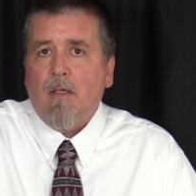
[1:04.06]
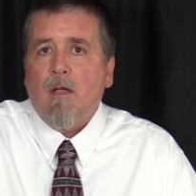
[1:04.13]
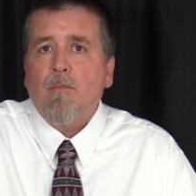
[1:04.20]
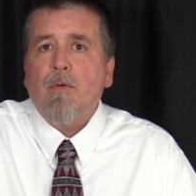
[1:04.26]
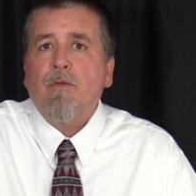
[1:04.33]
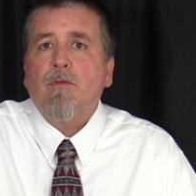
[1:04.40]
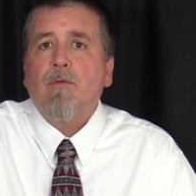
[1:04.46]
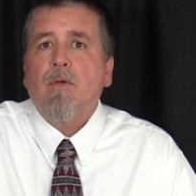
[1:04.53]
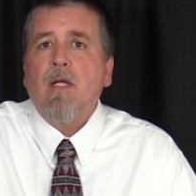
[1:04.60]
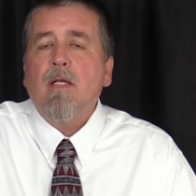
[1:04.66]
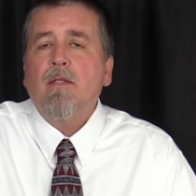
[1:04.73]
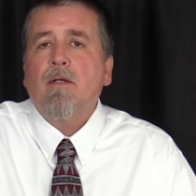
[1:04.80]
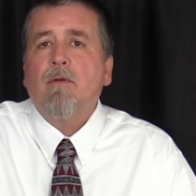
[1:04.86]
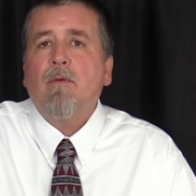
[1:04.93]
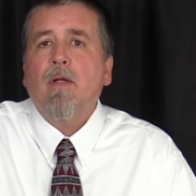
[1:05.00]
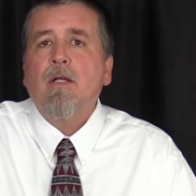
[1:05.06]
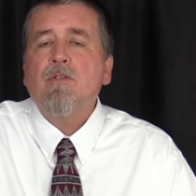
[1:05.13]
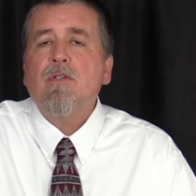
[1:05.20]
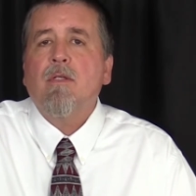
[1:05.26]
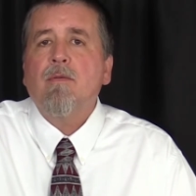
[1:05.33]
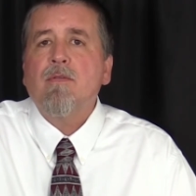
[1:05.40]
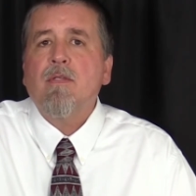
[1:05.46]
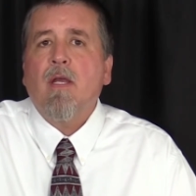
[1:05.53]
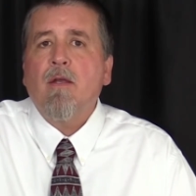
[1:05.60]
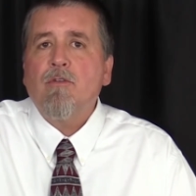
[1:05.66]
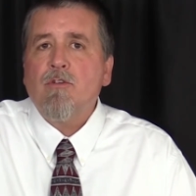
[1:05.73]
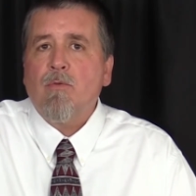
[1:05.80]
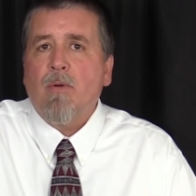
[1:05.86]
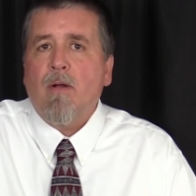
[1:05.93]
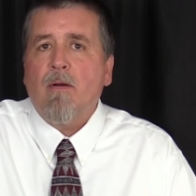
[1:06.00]
Number three, the creation of
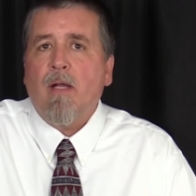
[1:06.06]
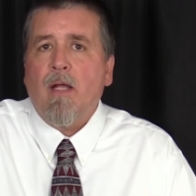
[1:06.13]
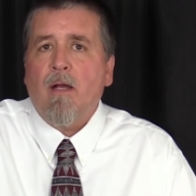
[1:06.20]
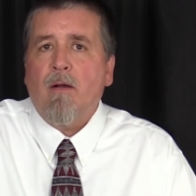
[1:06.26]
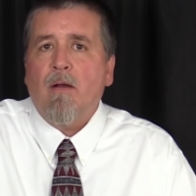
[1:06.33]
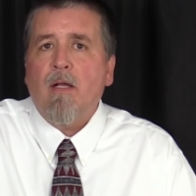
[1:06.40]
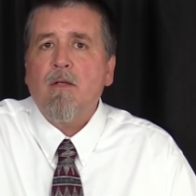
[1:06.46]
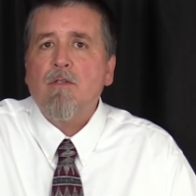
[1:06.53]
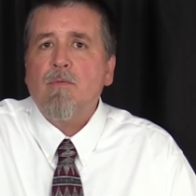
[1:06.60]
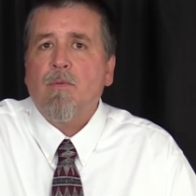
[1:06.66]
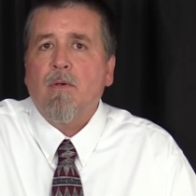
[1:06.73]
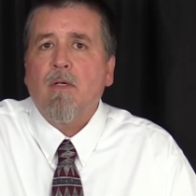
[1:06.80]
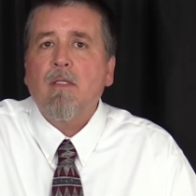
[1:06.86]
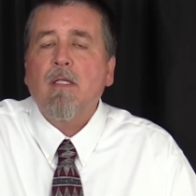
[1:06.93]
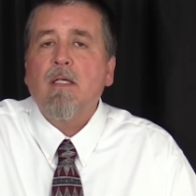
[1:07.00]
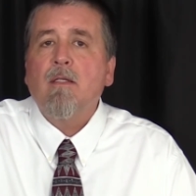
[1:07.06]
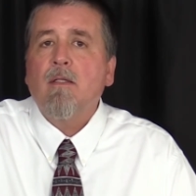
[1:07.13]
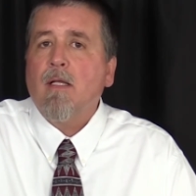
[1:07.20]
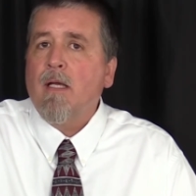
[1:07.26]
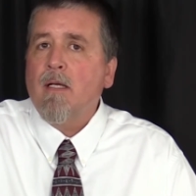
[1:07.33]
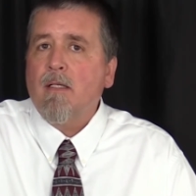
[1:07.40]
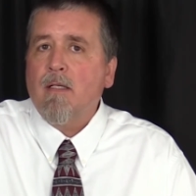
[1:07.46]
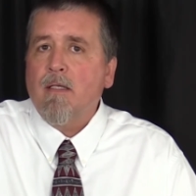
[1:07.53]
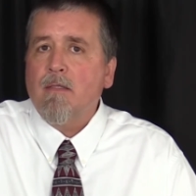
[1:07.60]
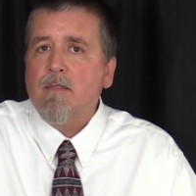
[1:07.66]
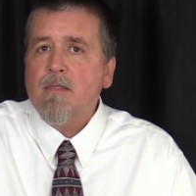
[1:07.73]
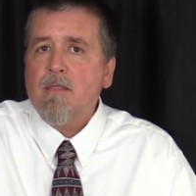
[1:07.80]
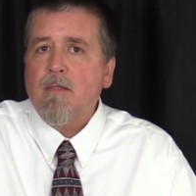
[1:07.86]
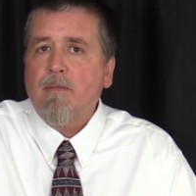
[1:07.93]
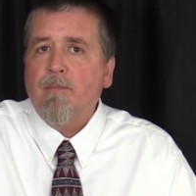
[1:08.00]
sanctuary areas for illegal
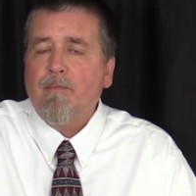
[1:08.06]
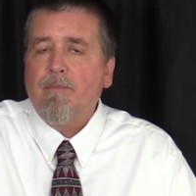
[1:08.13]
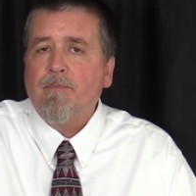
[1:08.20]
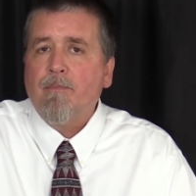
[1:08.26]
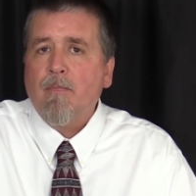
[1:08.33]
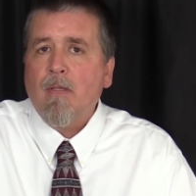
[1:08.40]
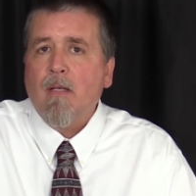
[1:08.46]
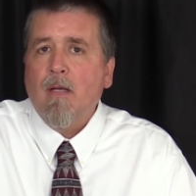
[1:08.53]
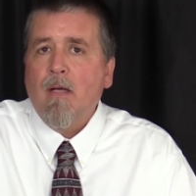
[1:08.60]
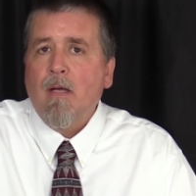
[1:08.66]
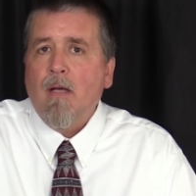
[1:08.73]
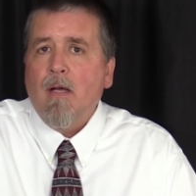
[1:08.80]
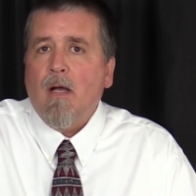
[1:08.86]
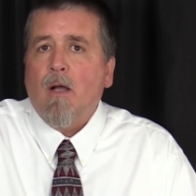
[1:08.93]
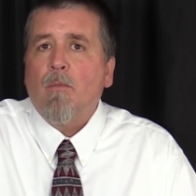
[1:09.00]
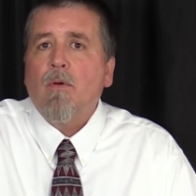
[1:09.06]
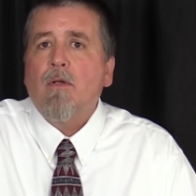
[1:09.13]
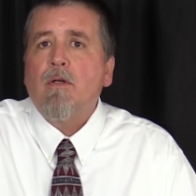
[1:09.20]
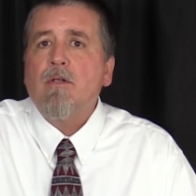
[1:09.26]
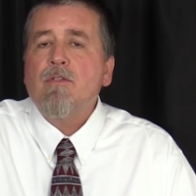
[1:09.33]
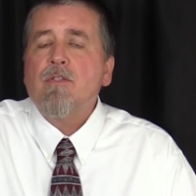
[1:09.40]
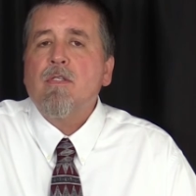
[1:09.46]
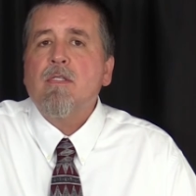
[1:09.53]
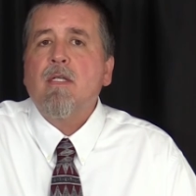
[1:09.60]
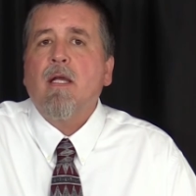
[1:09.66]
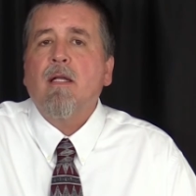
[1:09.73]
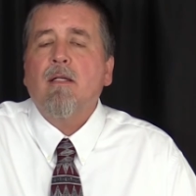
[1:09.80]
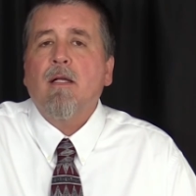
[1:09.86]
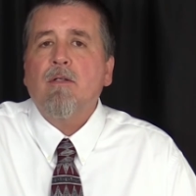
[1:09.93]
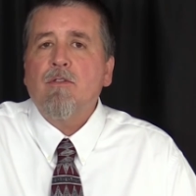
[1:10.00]
aliens. I will urge the
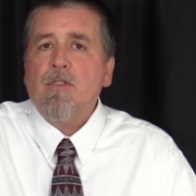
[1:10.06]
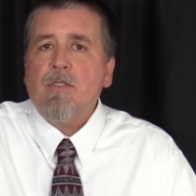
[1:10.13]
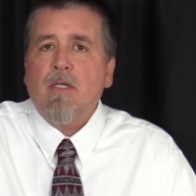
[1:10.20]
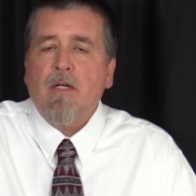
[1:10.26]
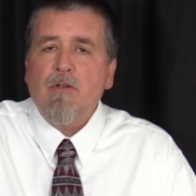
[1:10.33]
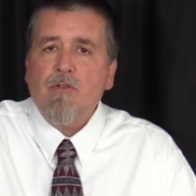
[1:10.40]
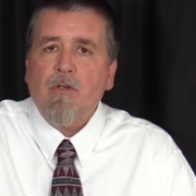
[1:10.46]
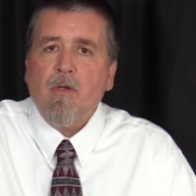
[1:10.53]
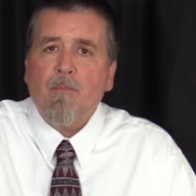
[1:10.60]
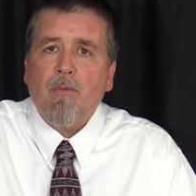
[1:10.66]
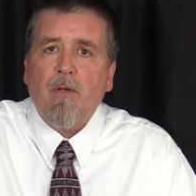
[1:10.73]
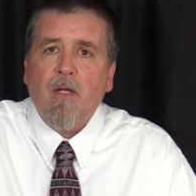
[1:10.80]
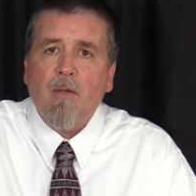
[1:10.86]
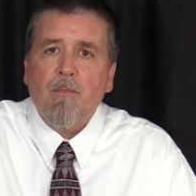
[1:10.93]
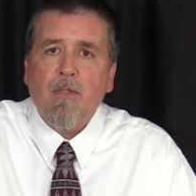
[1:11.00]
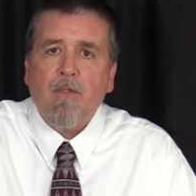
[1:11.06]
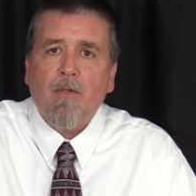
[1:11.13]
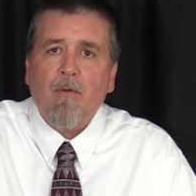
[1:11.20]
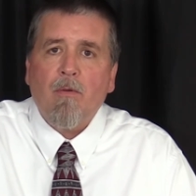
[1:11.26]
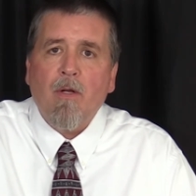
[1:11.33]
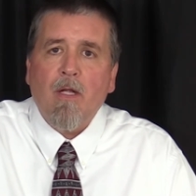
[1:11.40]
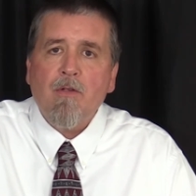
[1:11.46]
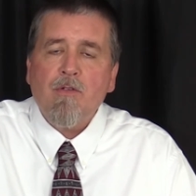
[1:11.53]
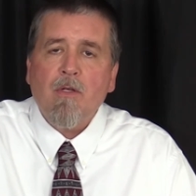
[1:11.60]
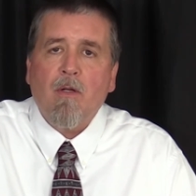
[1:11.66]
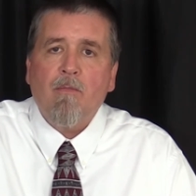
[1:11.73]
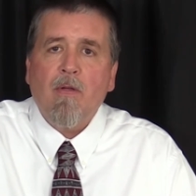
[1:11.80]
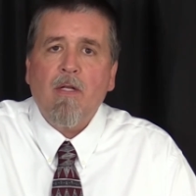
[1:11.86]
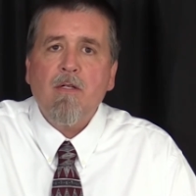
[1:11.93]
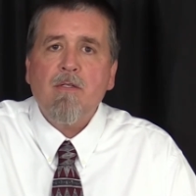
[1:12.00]
state legislature to prohibit the creation
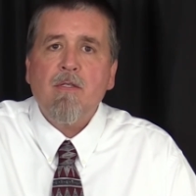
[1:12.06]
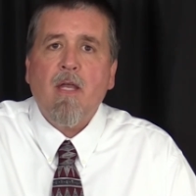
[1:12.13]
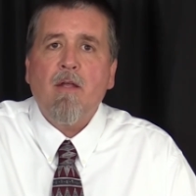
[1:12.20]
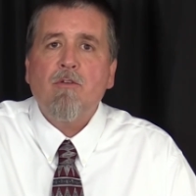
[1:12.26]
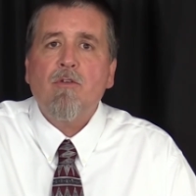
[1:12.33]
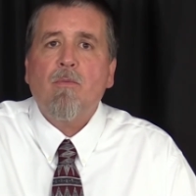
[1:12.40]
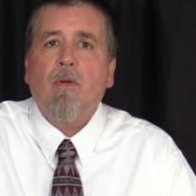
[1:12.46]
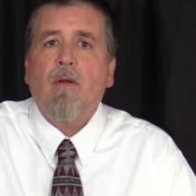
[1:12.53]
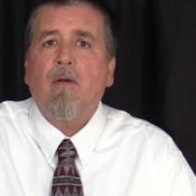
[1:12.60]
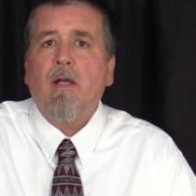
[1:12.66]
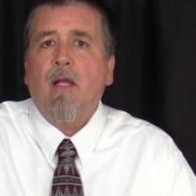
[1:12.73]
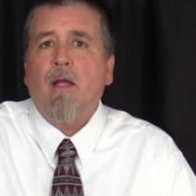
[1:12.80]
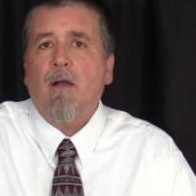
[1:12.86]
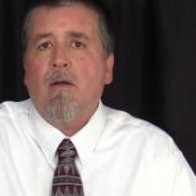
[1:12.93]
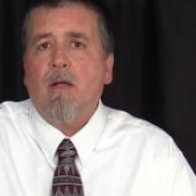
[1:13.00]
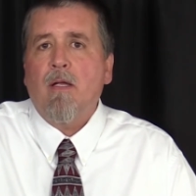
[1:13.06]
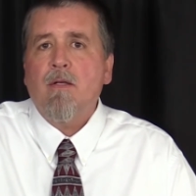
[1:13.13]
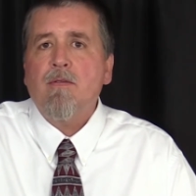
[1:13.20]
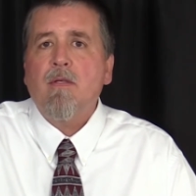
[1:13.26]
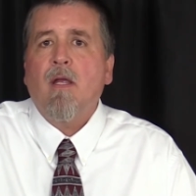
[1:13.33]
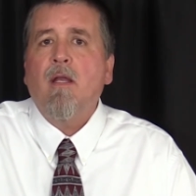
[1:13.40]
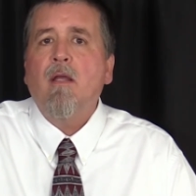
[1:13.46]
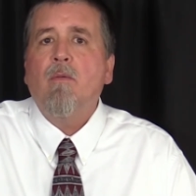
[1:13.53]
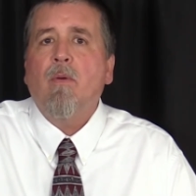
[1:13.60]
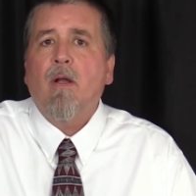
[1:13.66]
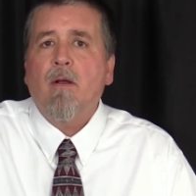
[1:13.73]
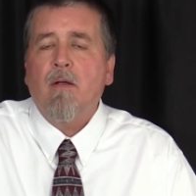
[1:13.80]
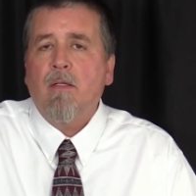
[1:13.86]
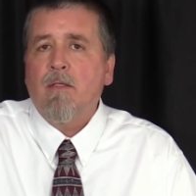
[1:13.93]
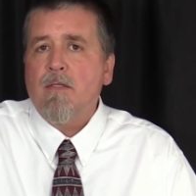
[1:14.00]
of any sanctuary areas
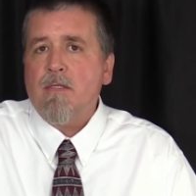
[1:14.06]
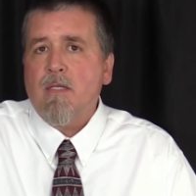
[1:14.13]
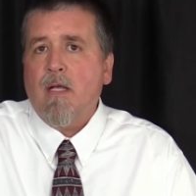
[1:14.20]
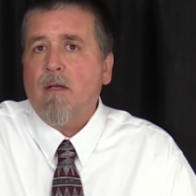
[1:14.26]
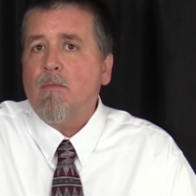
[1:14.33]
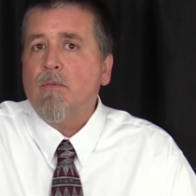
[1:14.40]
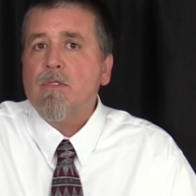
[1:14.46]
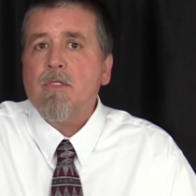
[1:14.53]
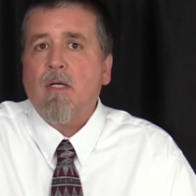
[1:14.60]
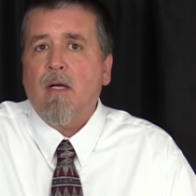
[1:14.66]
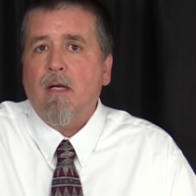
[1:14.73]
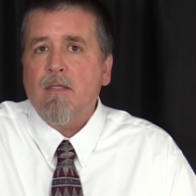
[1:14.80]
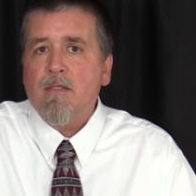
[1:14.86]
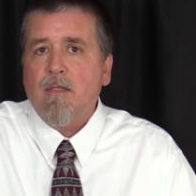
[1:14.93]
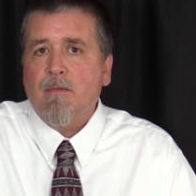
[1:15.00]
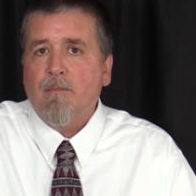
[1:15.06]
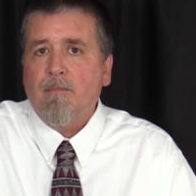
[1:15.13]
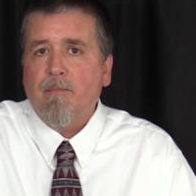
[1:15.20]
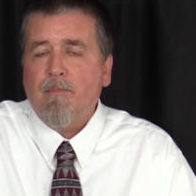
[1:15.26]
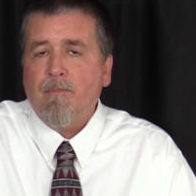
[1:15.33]
anywhere in the state of Wisconsin.